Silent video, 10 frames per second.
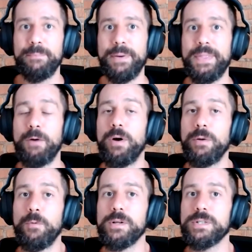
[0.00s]
But that
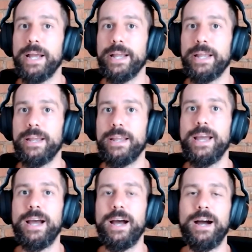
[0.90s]
one was like,
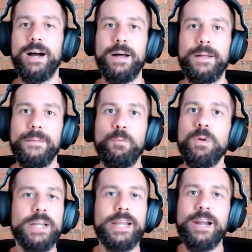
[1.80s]

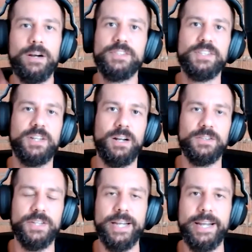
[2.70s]
we'll take care of the
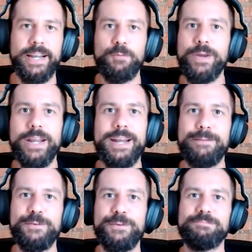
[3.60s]
technology, and we
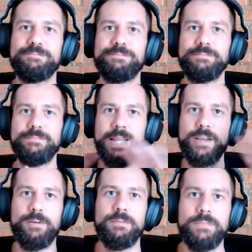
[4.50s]
never
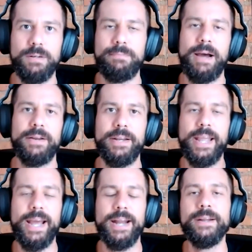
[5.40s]
knew about it
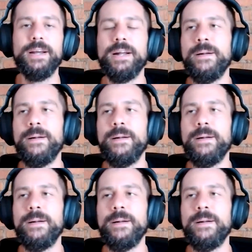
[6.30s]
again.